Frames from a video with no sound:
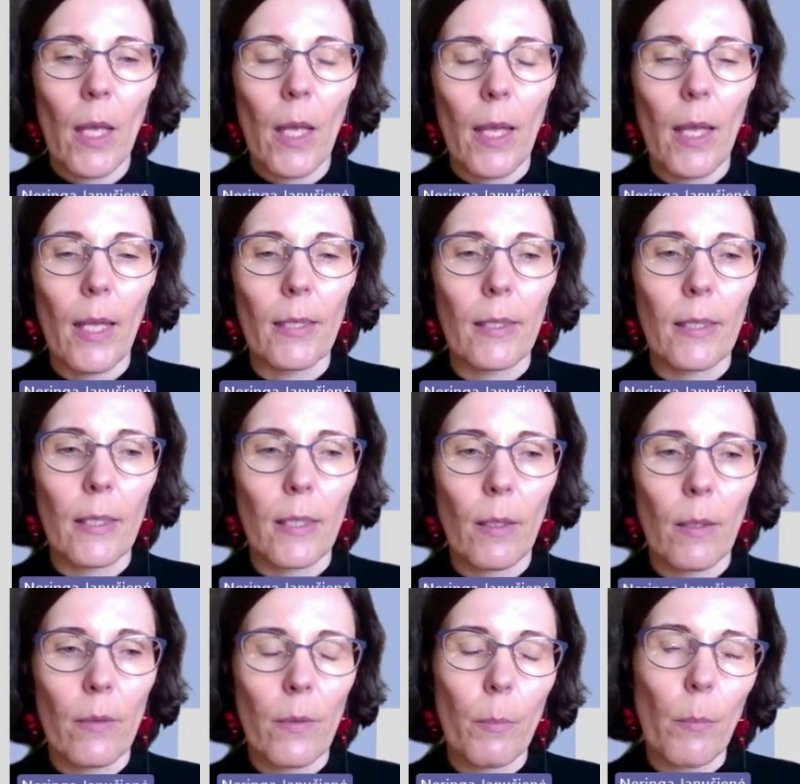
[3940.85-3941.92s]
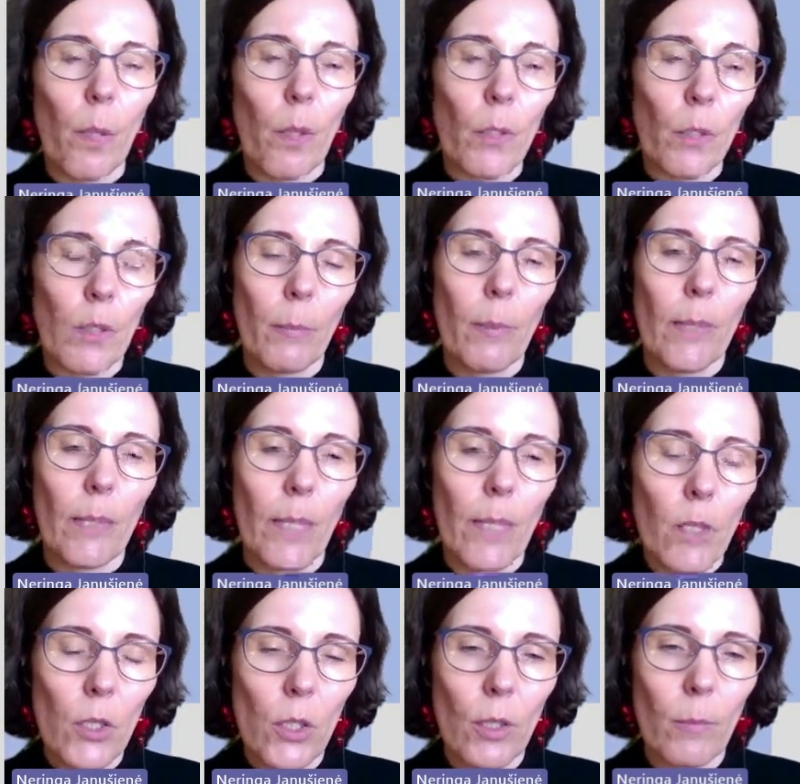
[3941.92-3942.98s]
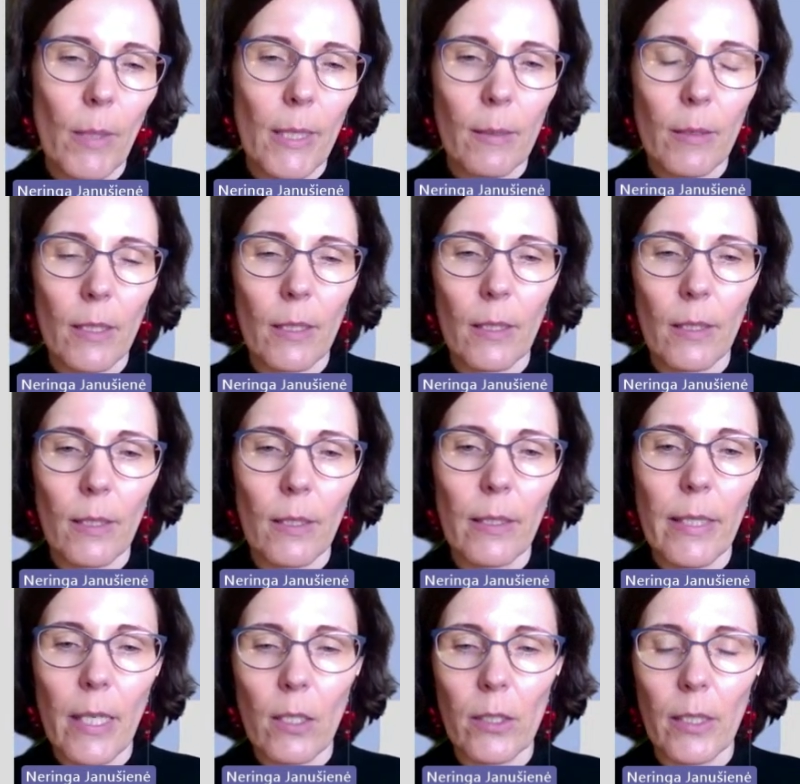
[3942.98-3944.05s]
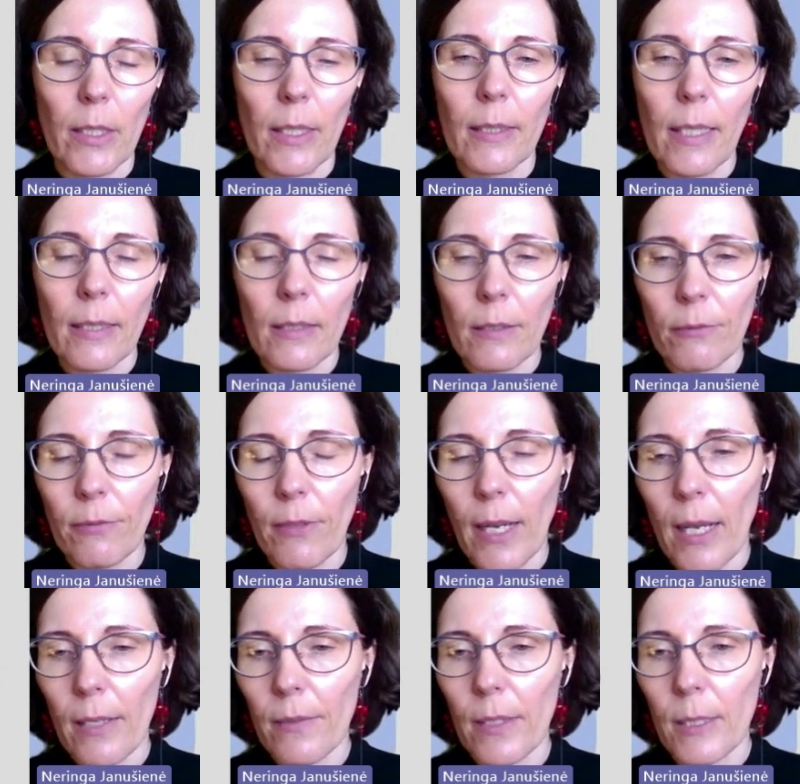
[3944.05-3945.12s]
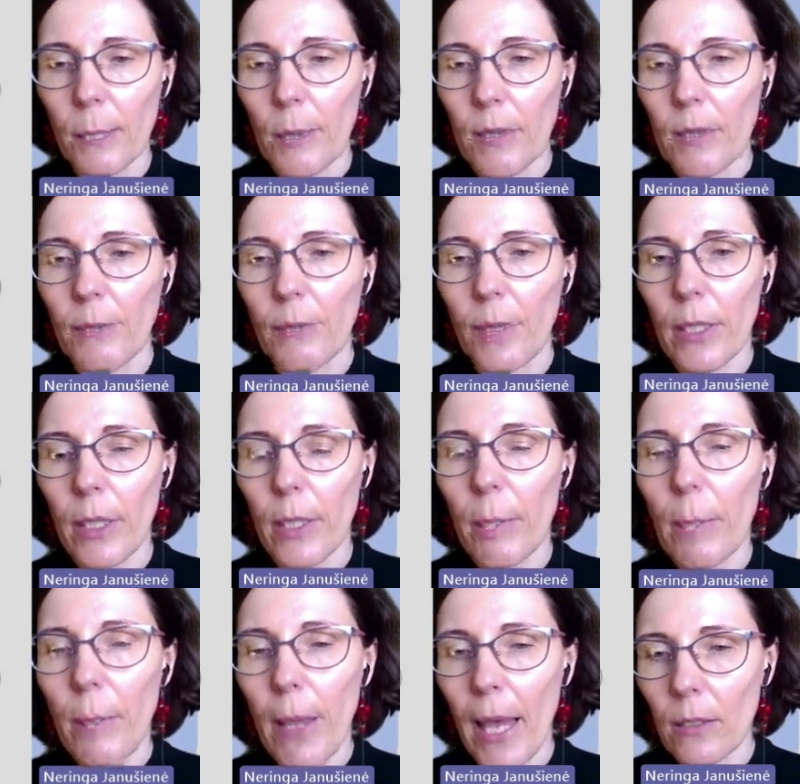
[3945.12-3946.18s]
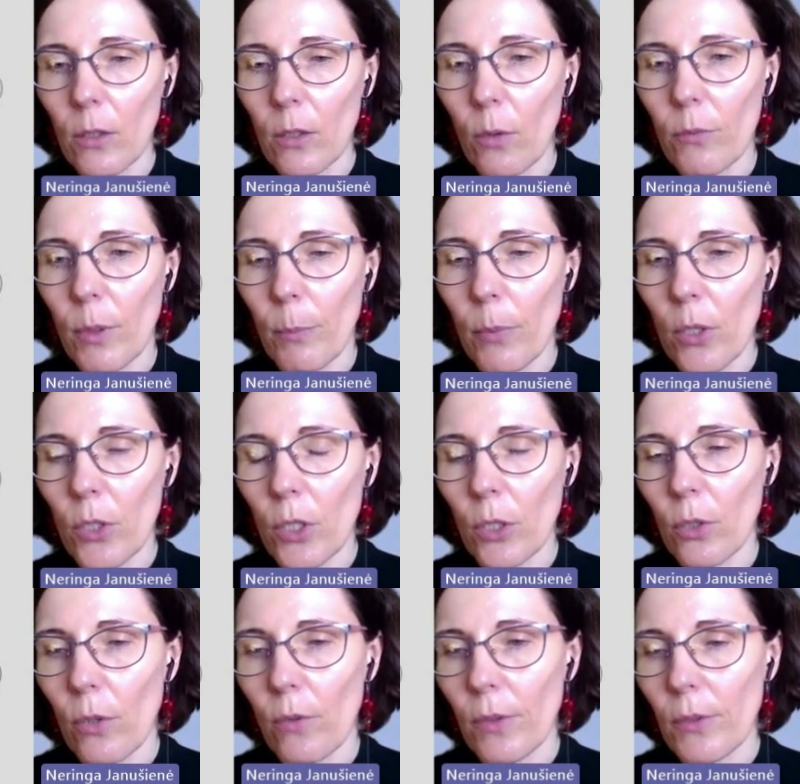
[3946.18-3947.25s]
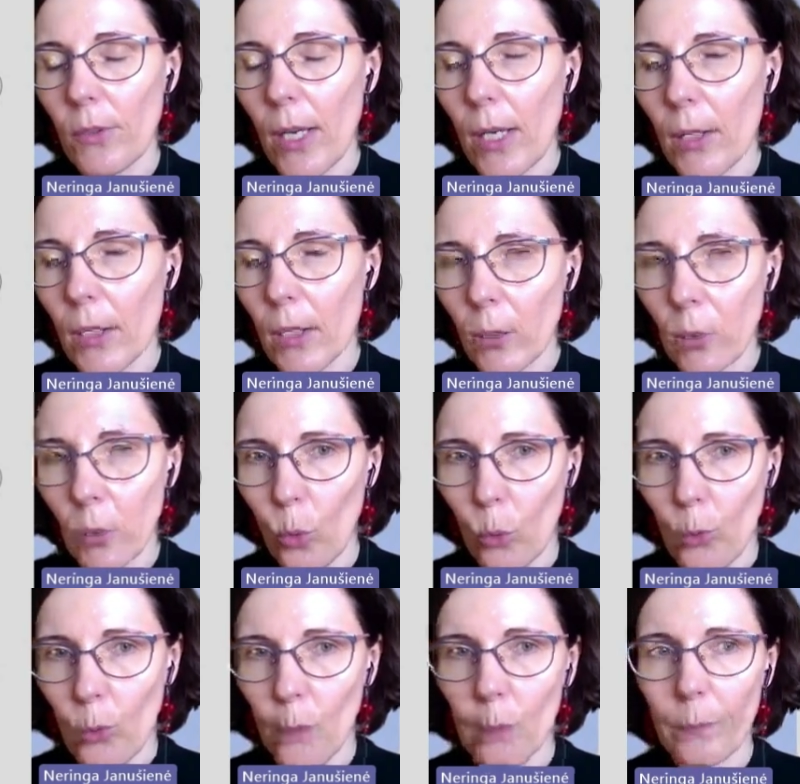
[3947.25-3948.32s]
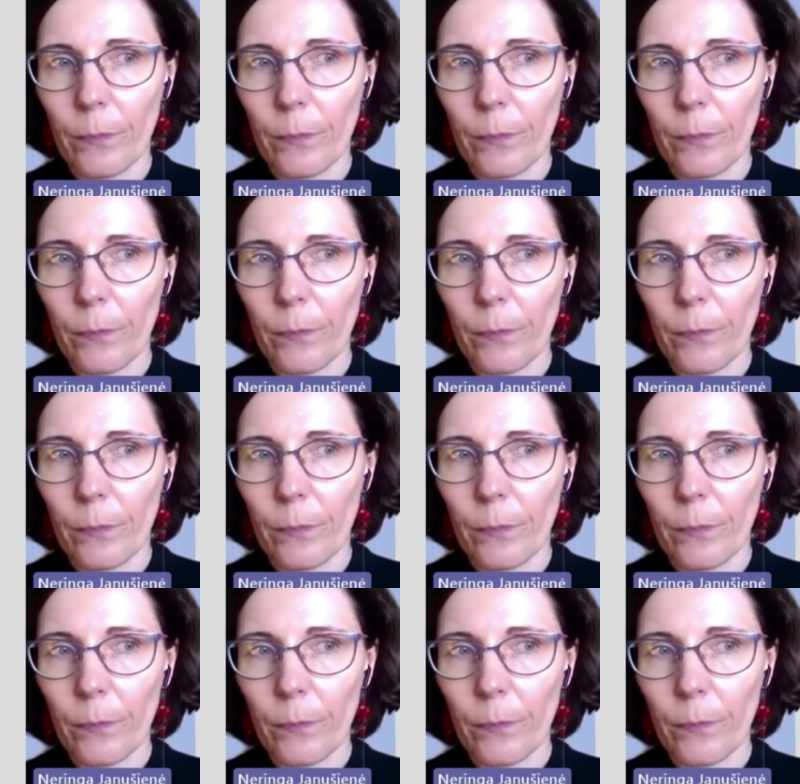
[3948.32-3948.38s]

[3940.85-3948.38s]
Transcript: And the project application must clearly identify the specific impact of the project on the target group.